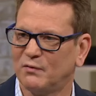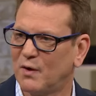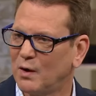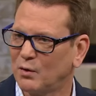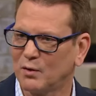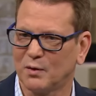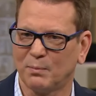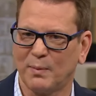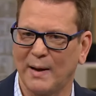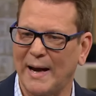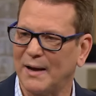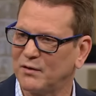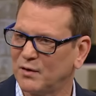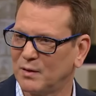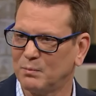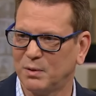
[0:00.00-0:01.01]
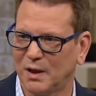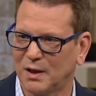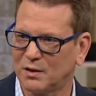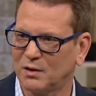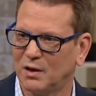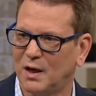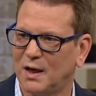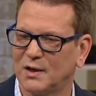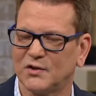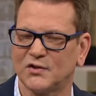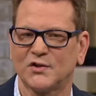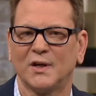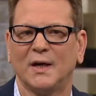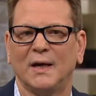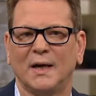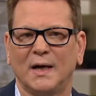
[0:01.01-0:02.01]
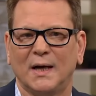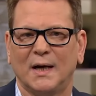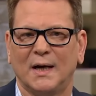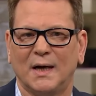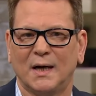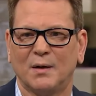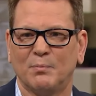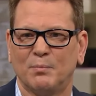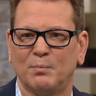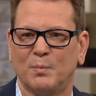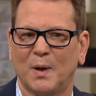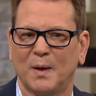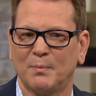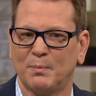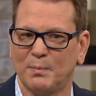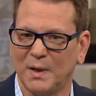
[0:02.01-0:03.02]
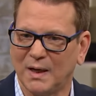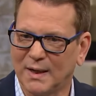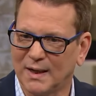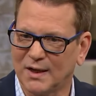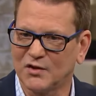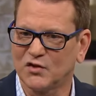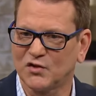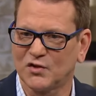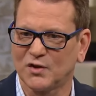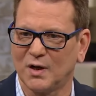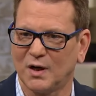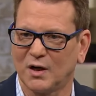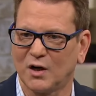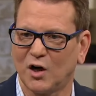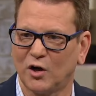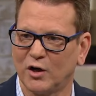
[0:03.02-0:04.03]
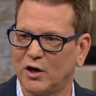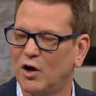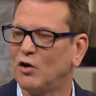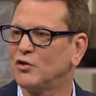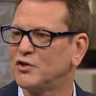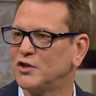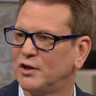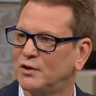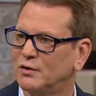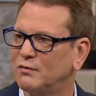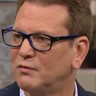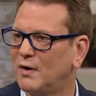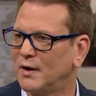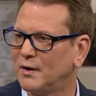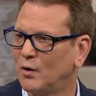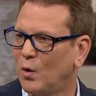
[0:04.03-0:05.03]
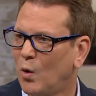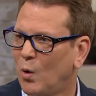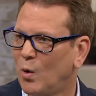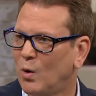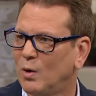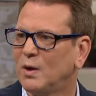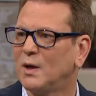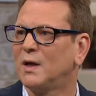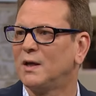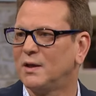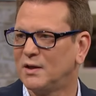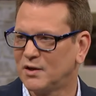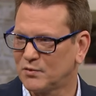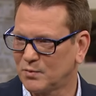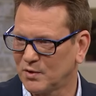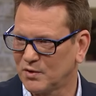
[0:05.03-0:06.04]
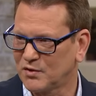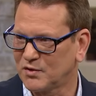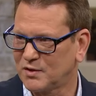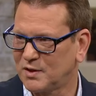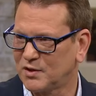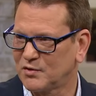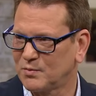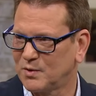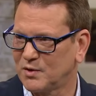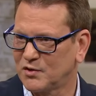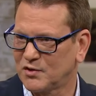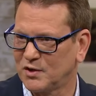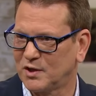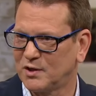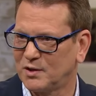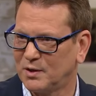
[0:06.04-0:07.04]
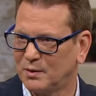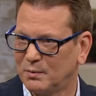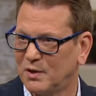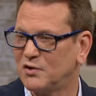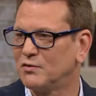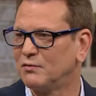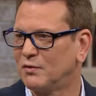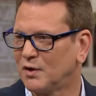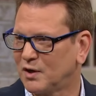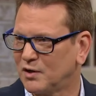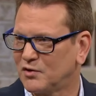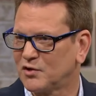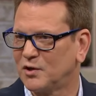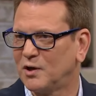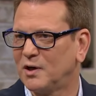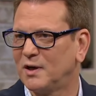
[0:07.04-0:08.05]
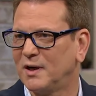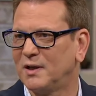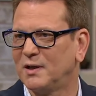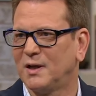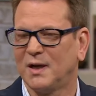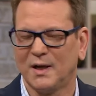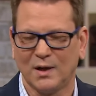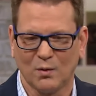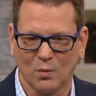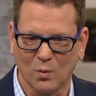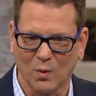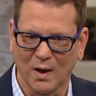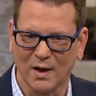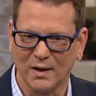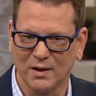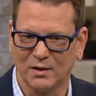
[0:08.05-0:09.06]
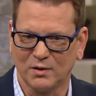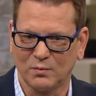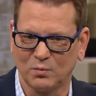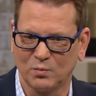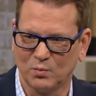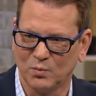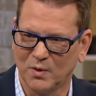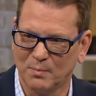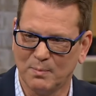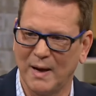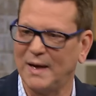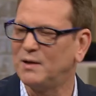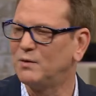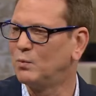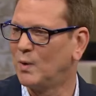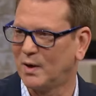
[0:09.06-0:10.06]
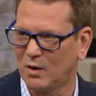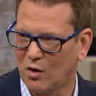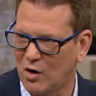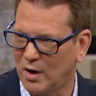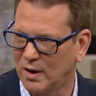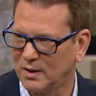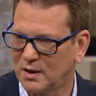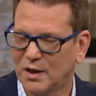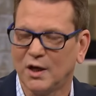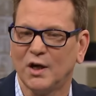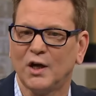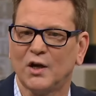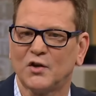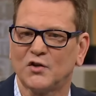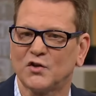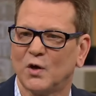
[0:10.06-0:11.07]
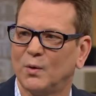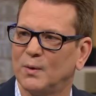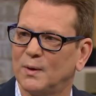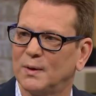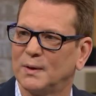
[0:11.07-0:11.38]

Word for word: follow the path of the blood clots, but because cardiology couldn't find a hole, this was a reason for concern and why the debate went on. So there was a